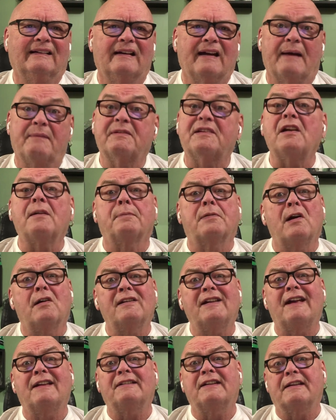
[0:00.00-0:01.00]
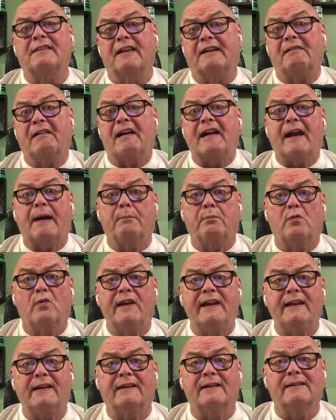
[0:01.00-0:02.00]
I'm still processing the Grey Cup
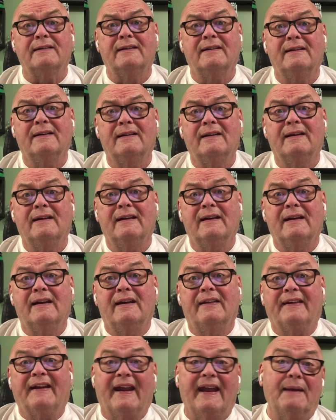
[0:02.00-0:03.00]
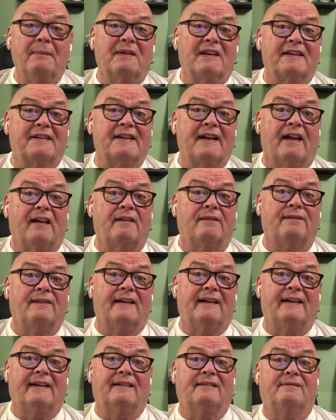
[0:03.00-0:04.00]
week, the game itself,
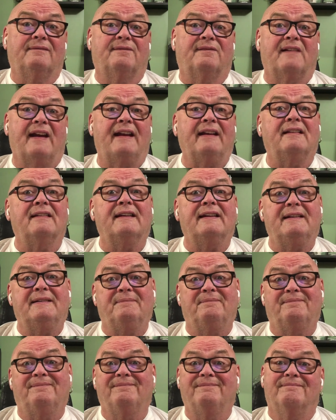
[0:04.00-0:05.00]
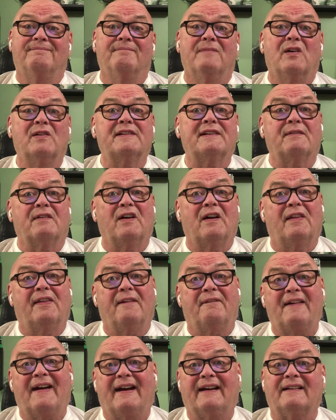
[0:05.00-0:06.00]
and frankly, most of all, the
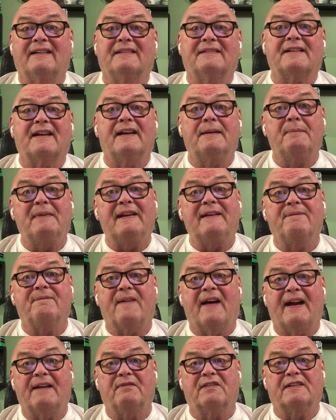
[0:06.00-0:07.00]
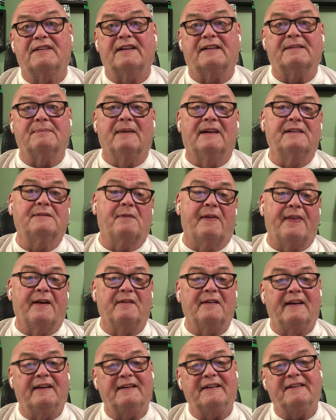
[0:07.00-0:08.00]
fact it's going to be 5 or 6 months
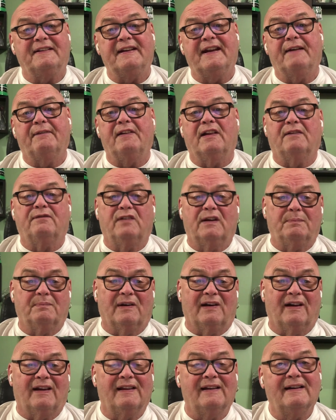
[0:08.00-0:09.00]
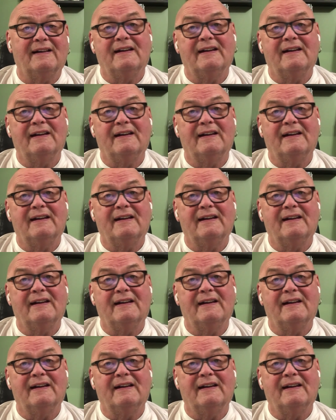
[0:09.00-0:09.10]
without any CFL football.